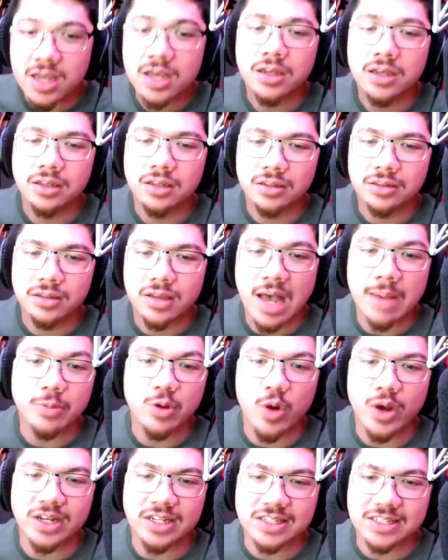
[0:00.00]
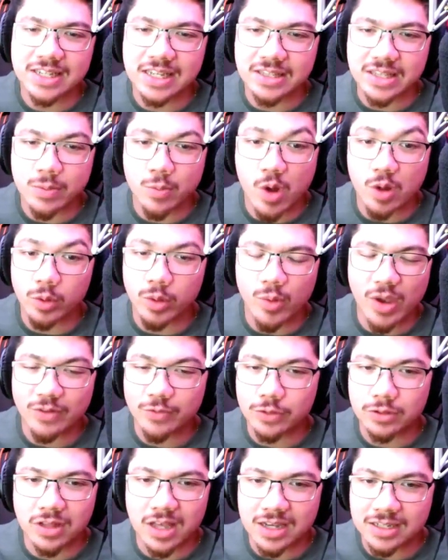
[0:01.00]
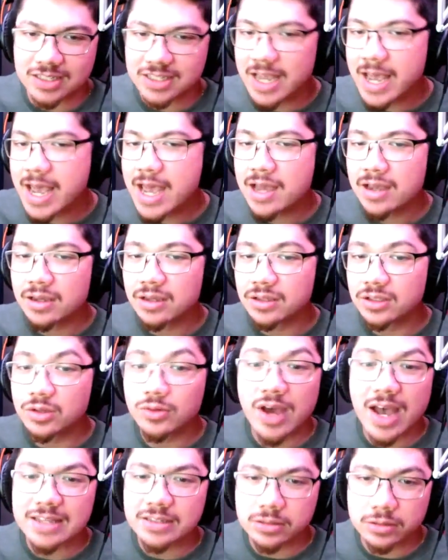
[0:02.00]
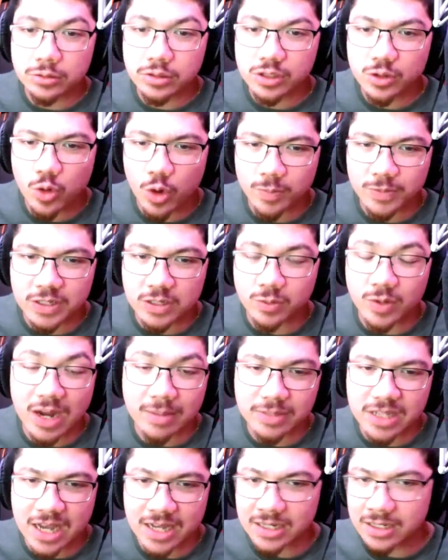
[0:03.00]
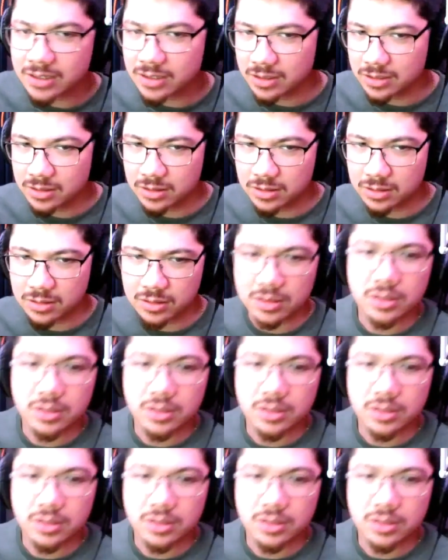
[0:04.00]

gone. I'm going to skin them while we wait for Lugs. You guys loot the corpses when I'm done.